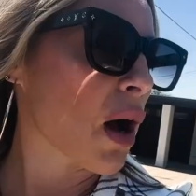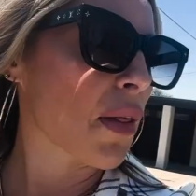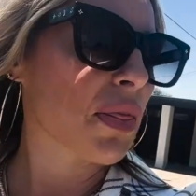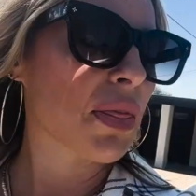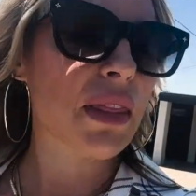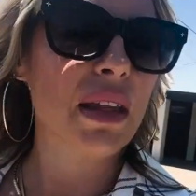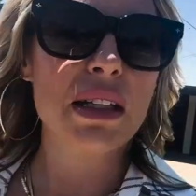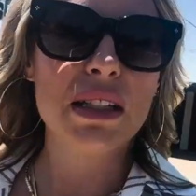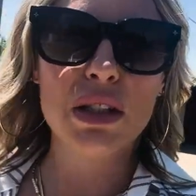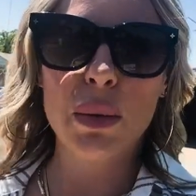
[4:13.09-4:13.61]
on
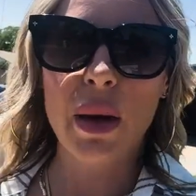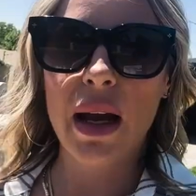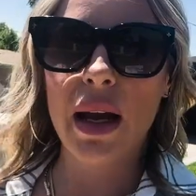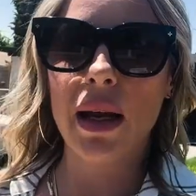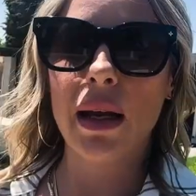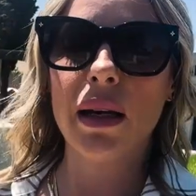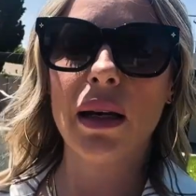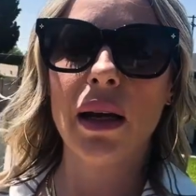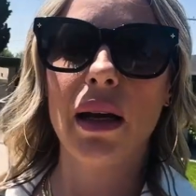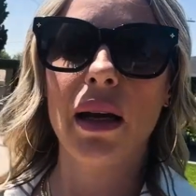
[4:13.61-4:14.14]
this
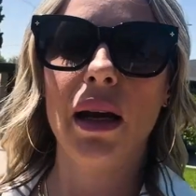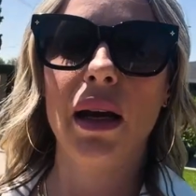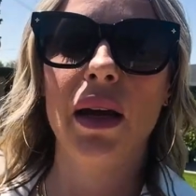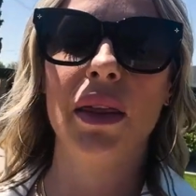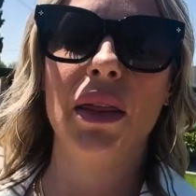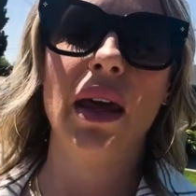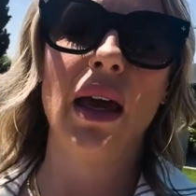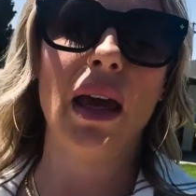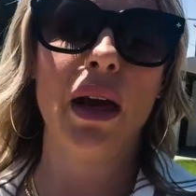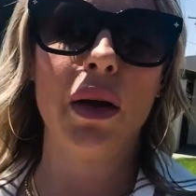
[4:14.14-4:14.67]
one.
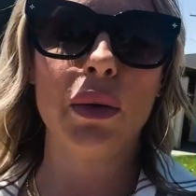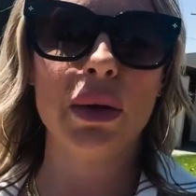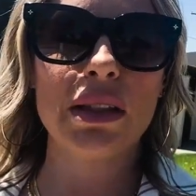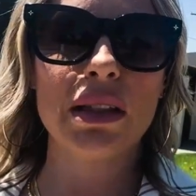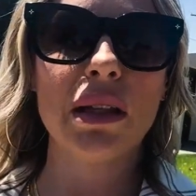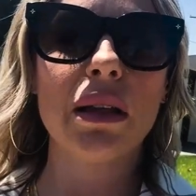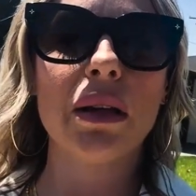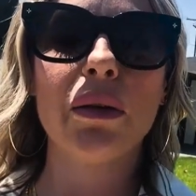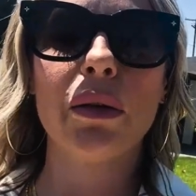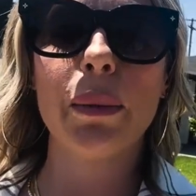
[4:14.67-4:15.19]
They
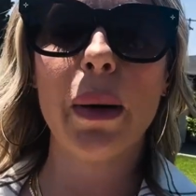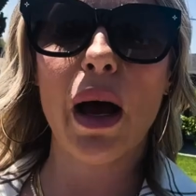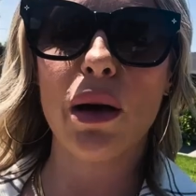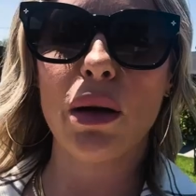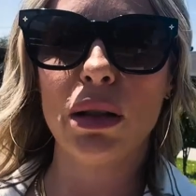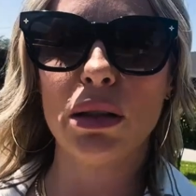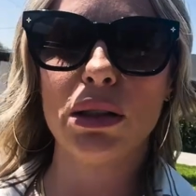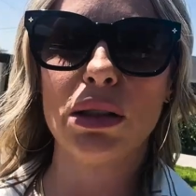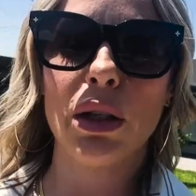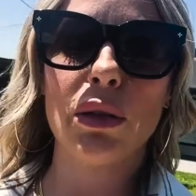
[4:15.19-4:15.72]
recently
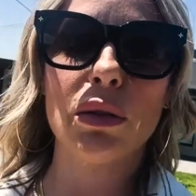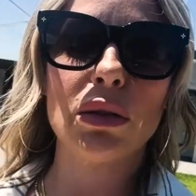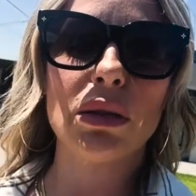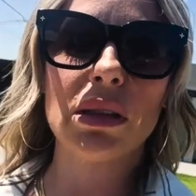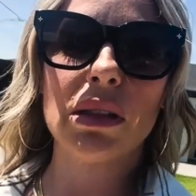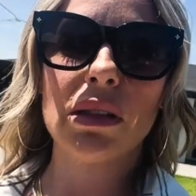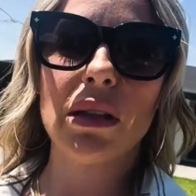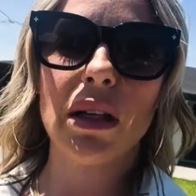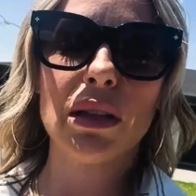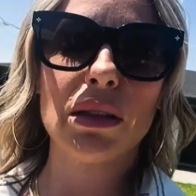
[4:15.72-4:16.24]
remodeled, so
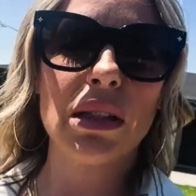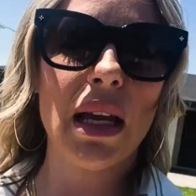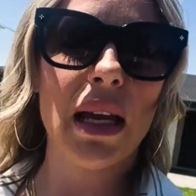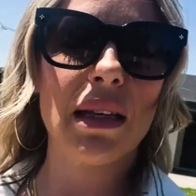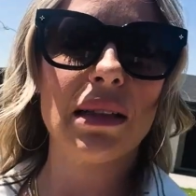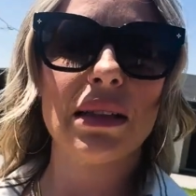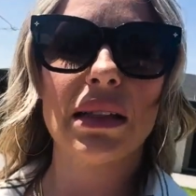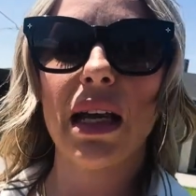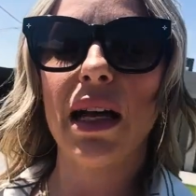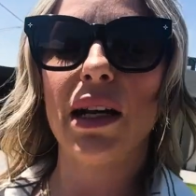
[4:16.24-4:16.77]
they're
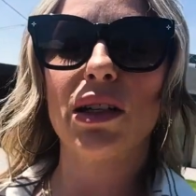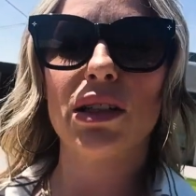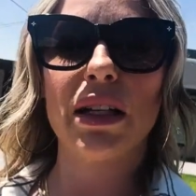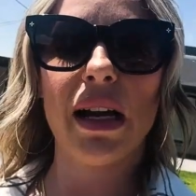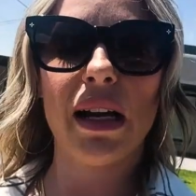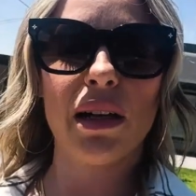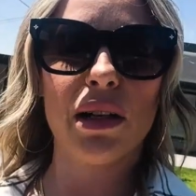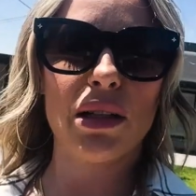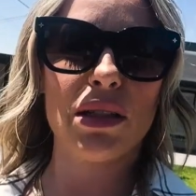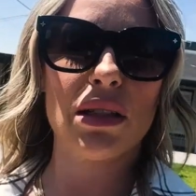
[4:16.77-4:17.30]
saying it's
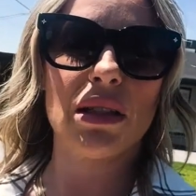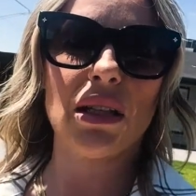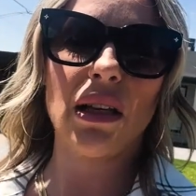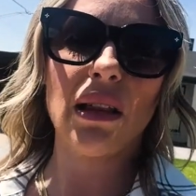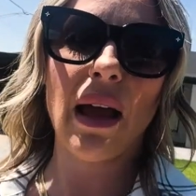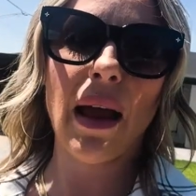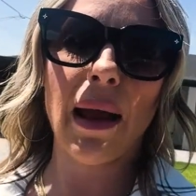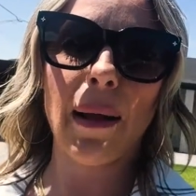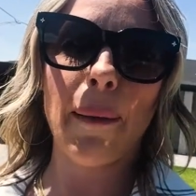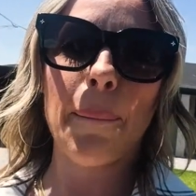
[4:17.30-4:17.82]
entertainer's
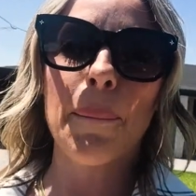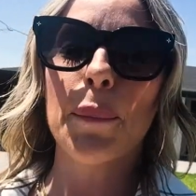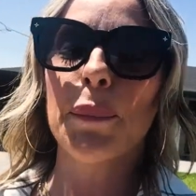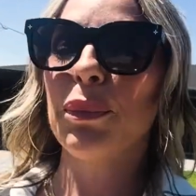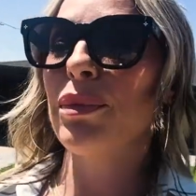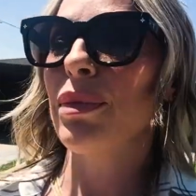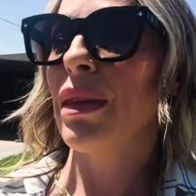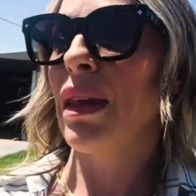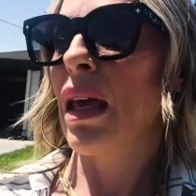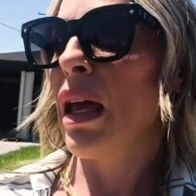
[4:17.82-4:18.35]
delight.
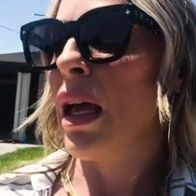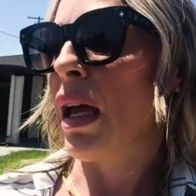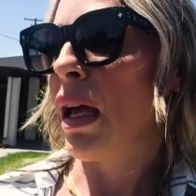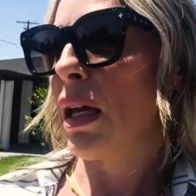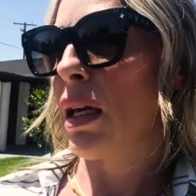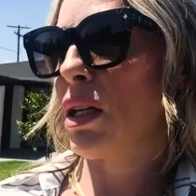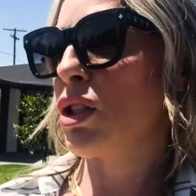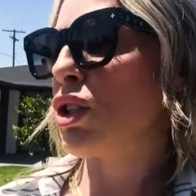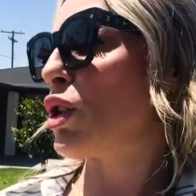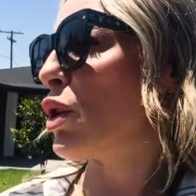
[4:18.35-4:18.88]

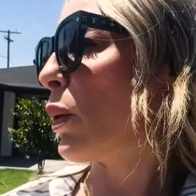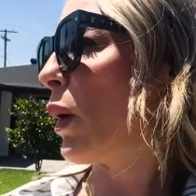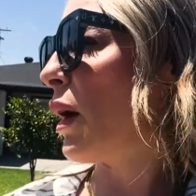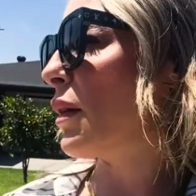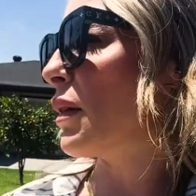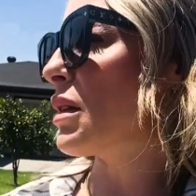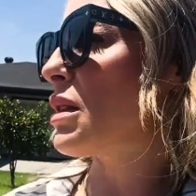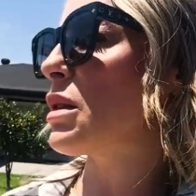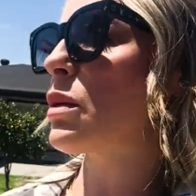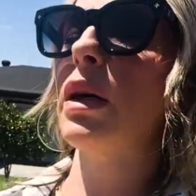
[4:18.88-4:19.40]
Issue on
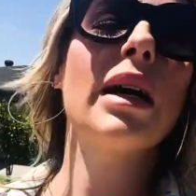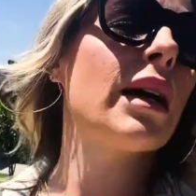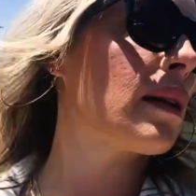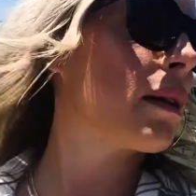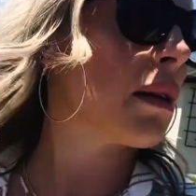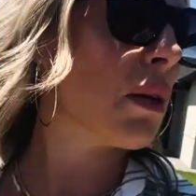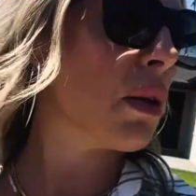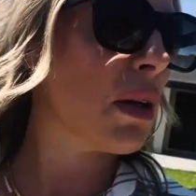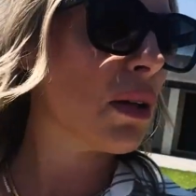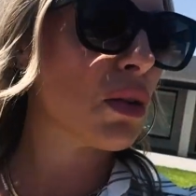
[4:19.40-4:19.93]
this one
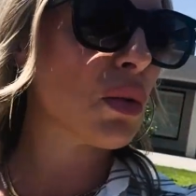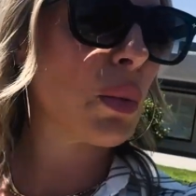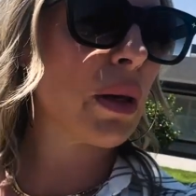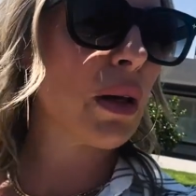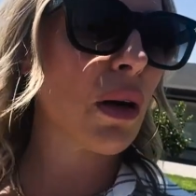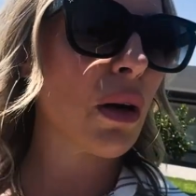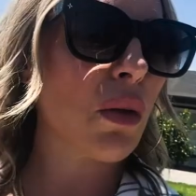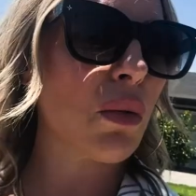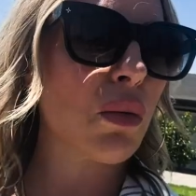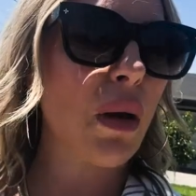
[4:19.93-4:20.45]
is we
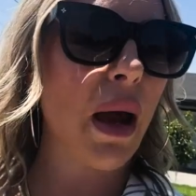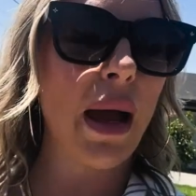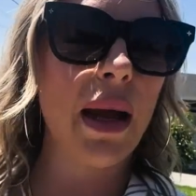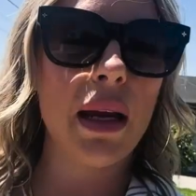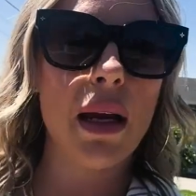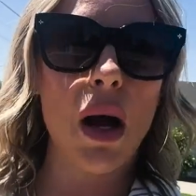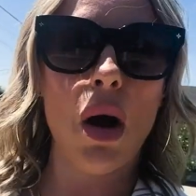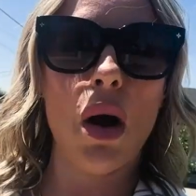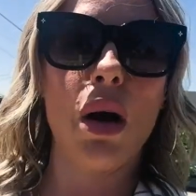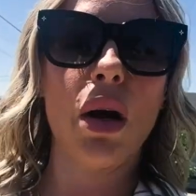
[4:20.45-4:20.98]
are right
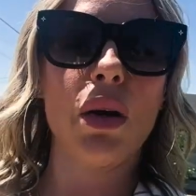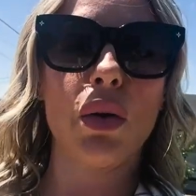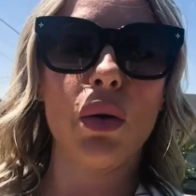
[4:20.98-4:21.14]
on